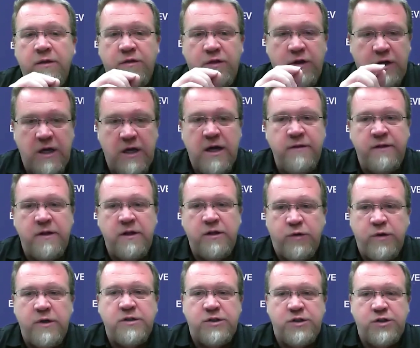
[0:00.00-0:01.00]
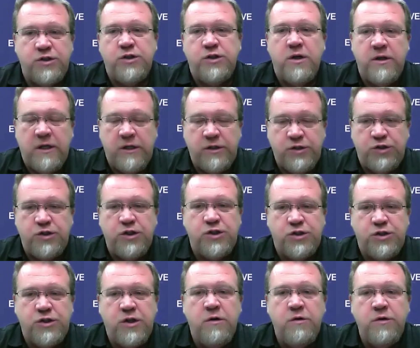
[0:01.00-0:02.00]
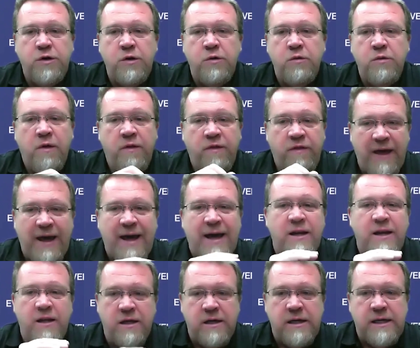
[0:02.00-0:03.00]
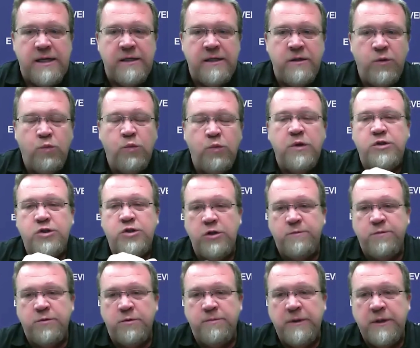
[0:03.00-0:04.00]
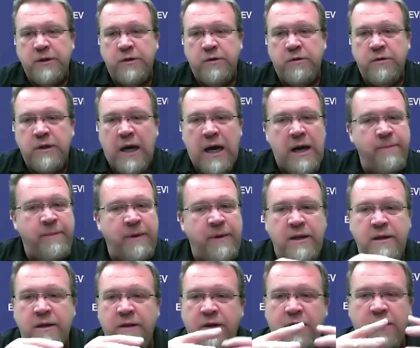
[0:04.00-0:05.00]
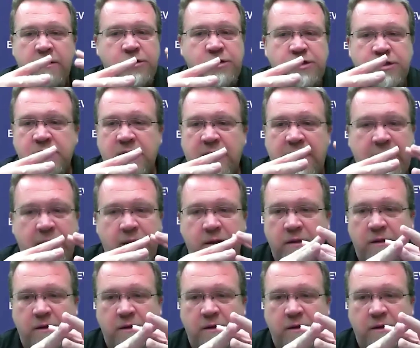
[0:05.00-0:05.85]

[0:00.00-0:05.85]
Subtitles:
the gun that Chris has just shown you, that gun with SuperBuild, I mean, they're just like